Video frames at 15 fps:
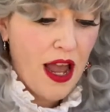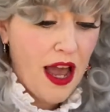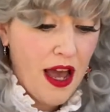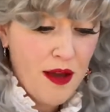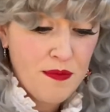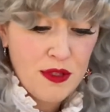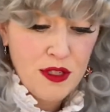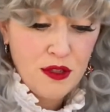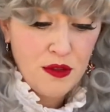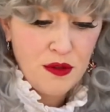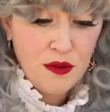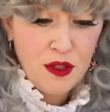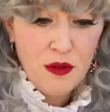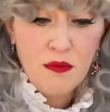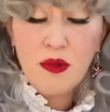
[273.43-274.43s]

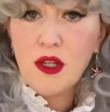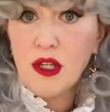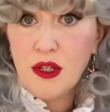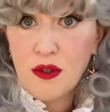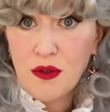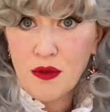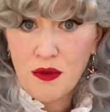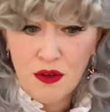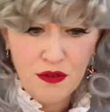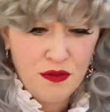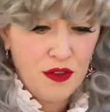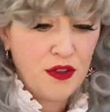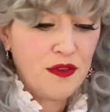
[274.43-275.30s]
absolutely beautiful.